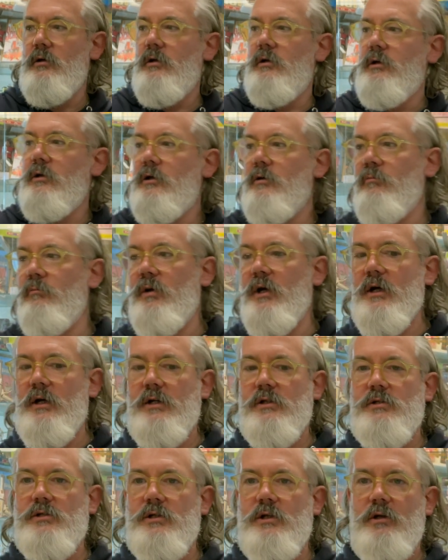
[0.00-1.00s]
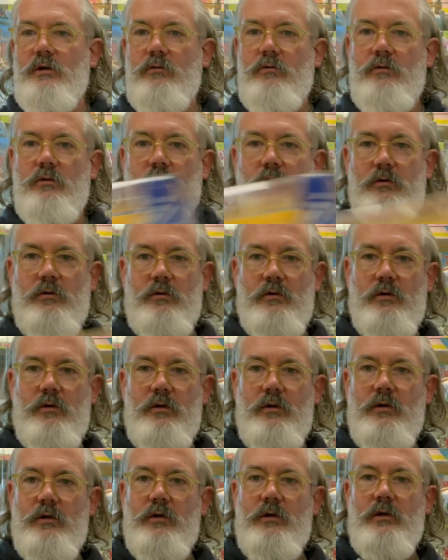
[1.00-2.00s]
compared to
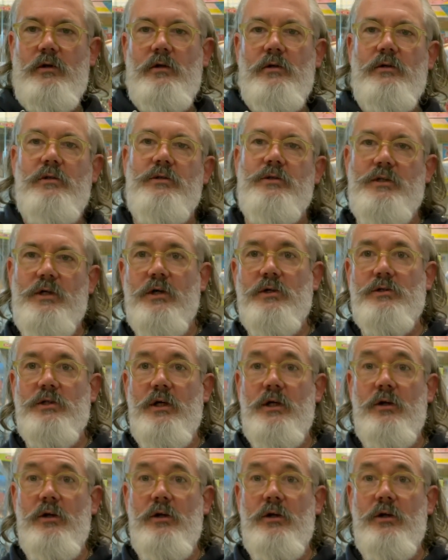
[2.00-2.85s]
Starsky and